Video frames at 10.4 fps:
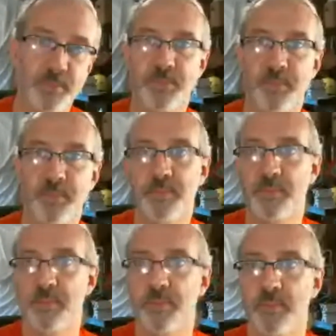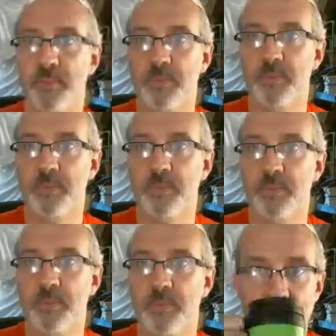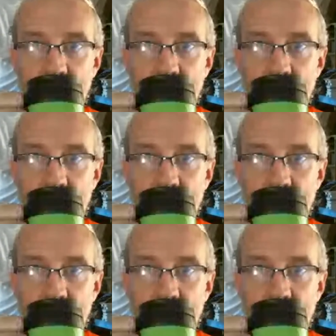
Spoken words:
Well, cool, Paul. Thank you for that.